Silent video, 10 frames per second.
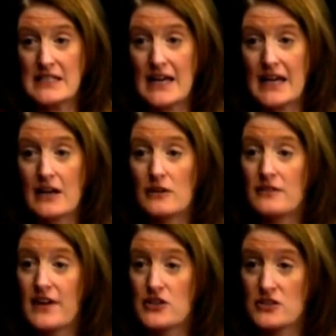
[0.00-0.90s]
Day or a
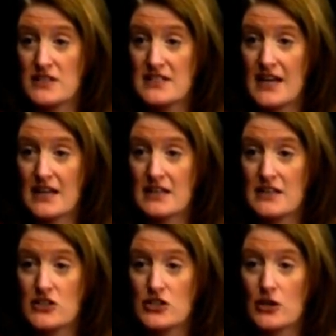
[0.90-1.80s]
Veterans Day
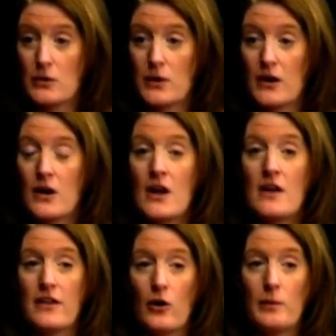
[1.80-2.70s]
this year, where
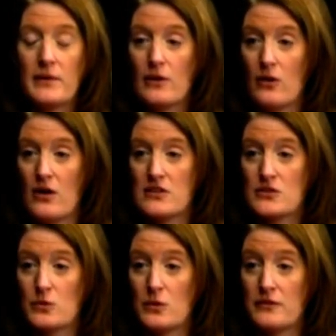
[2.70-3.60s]
they open the law
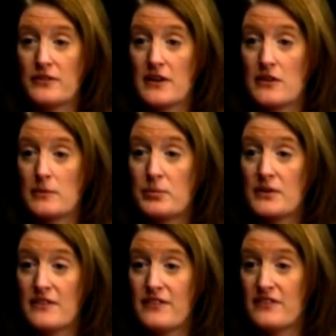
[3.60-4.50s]
school for either
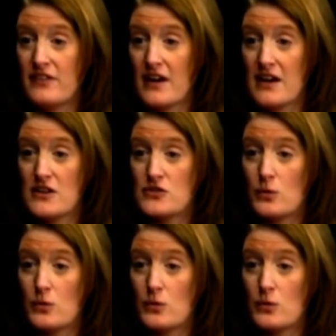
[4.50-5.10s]
brief advice